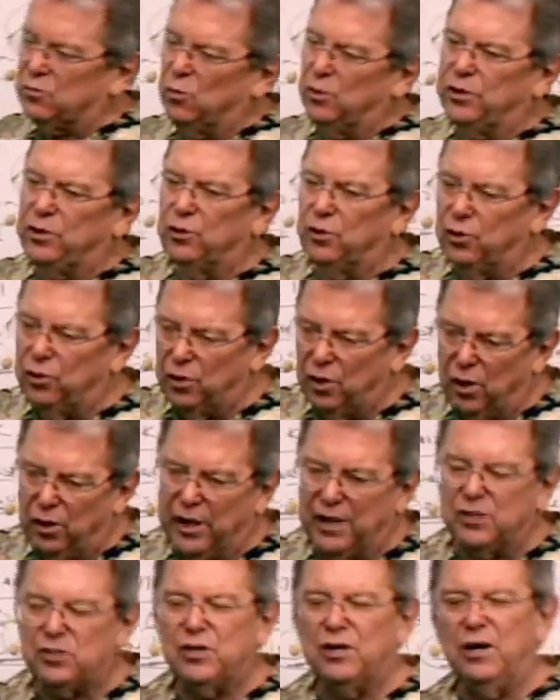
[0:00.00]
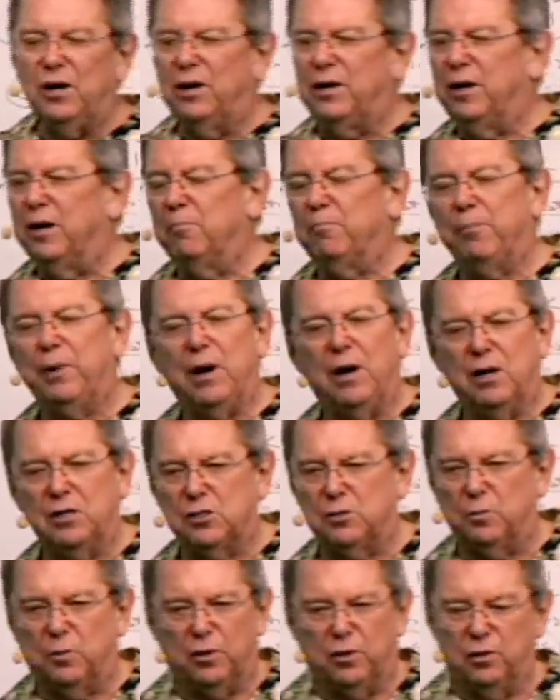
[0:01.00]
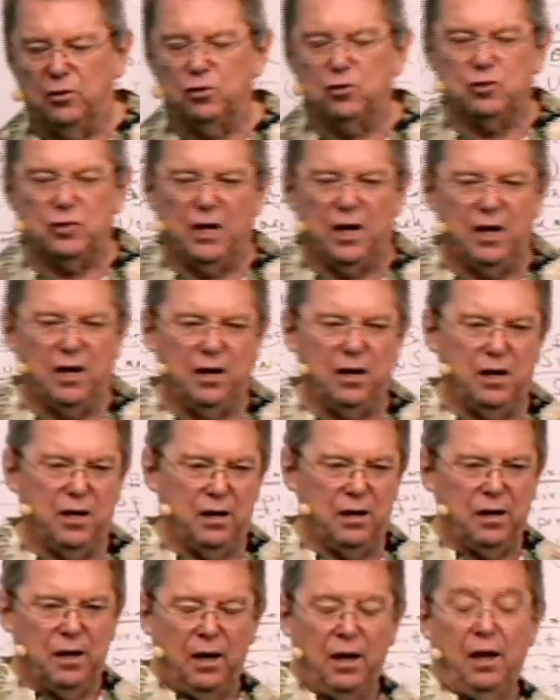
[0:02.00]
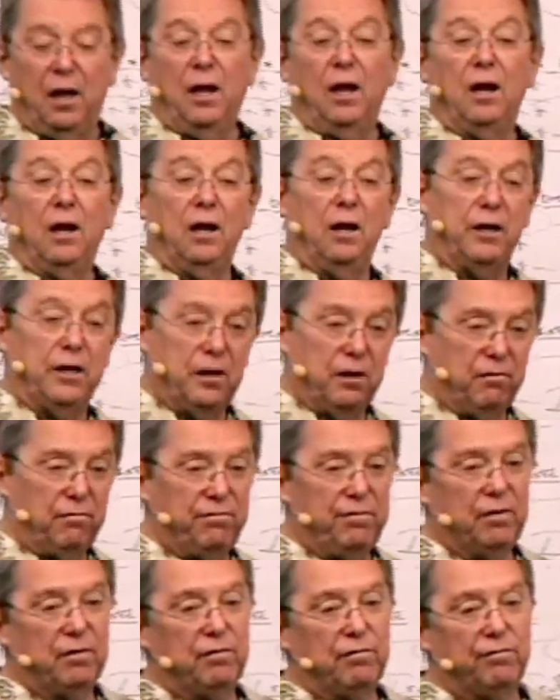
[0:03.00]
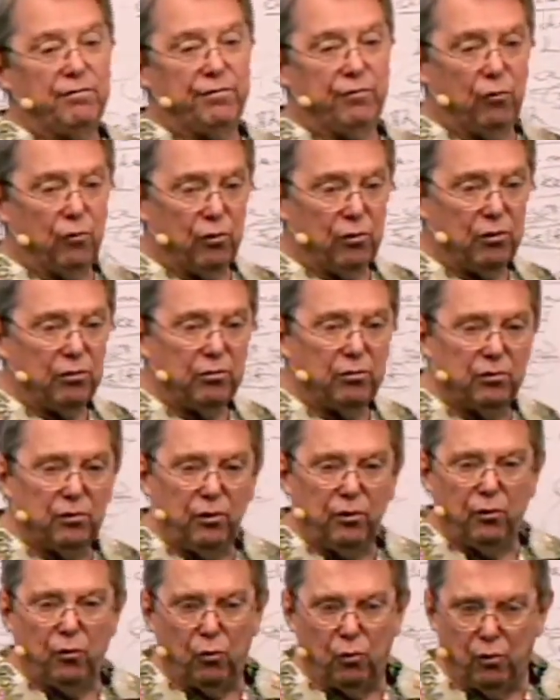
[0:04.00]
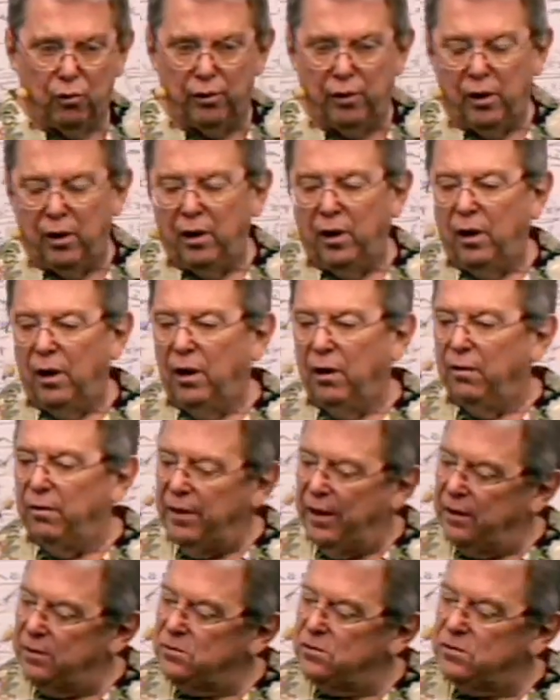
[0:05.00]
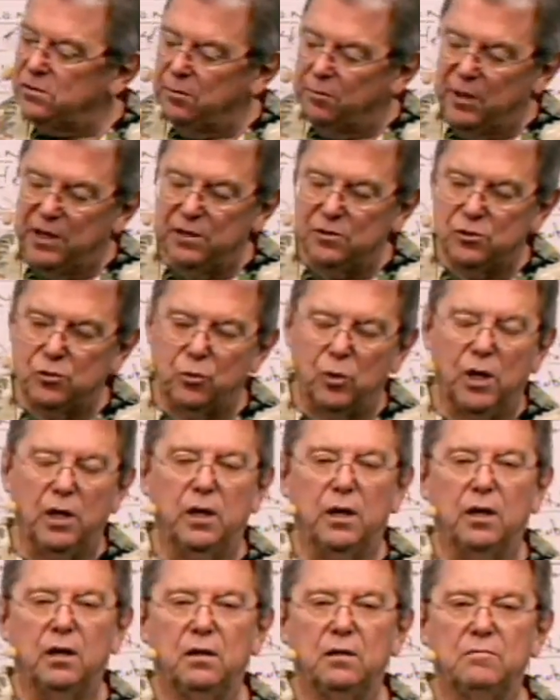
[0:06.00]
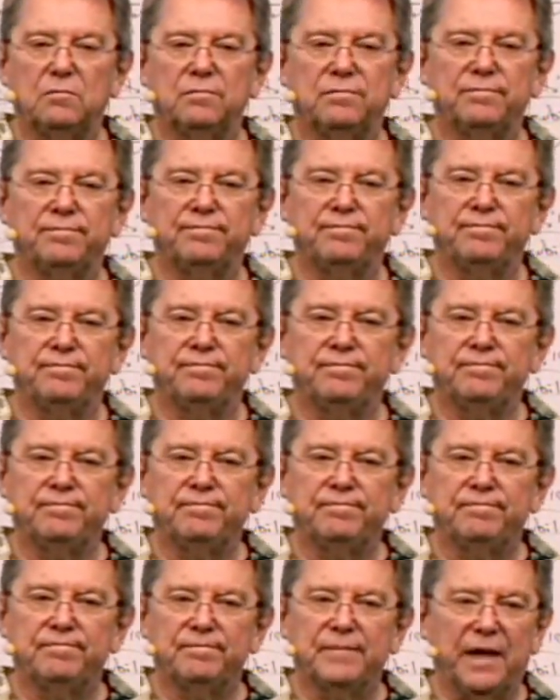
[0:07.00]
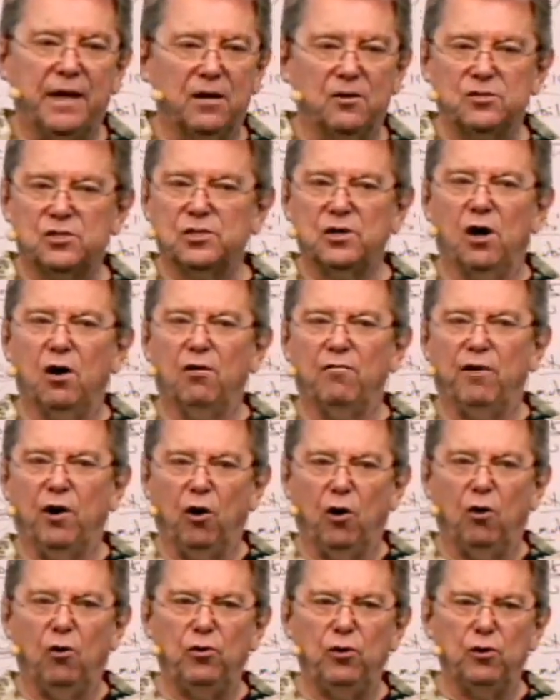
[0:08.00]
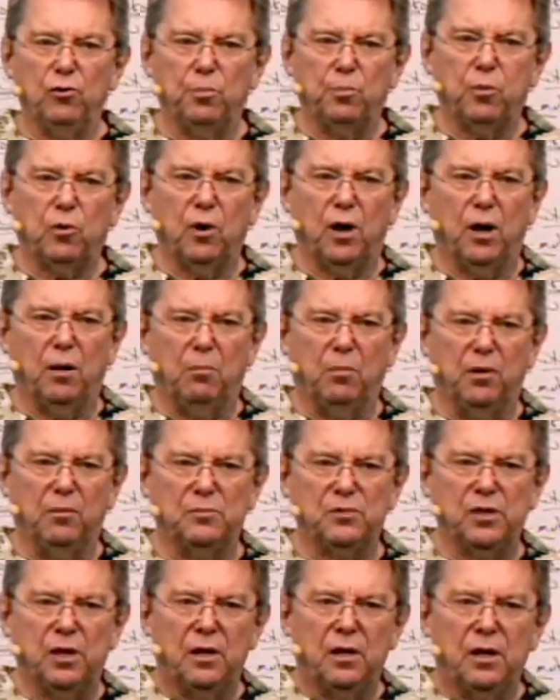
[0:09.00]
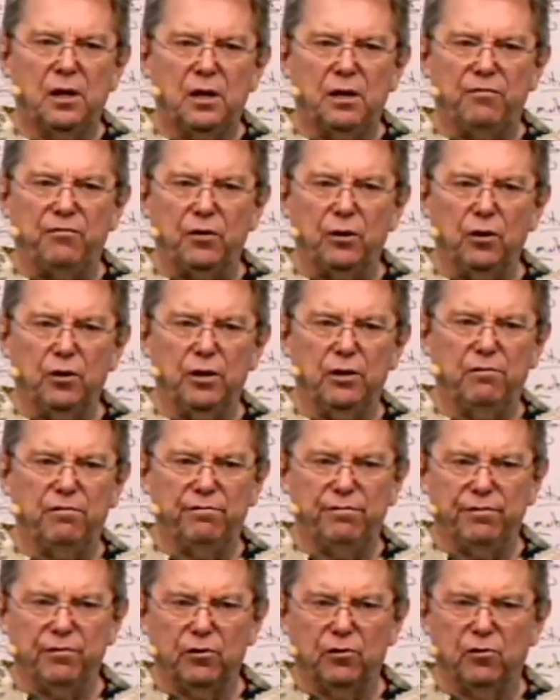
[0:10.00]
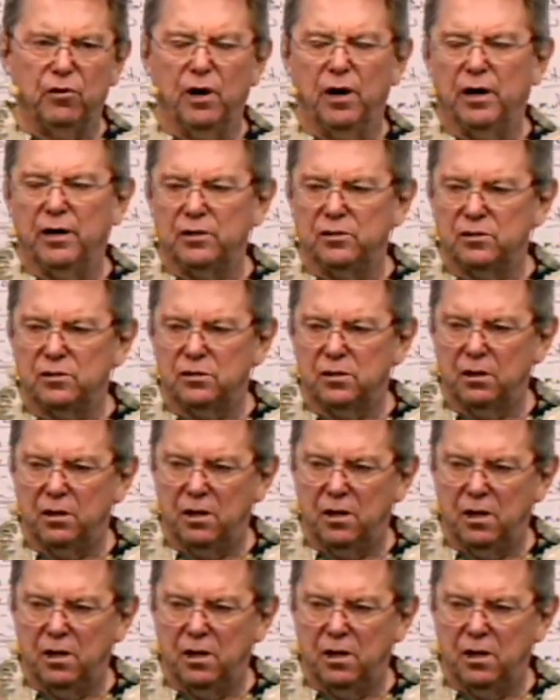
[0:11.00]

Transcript: when you're young, it's nearly impossible to understand it. Live for the Lord. That's the best way. That'll solve all your problems if you live for Christ.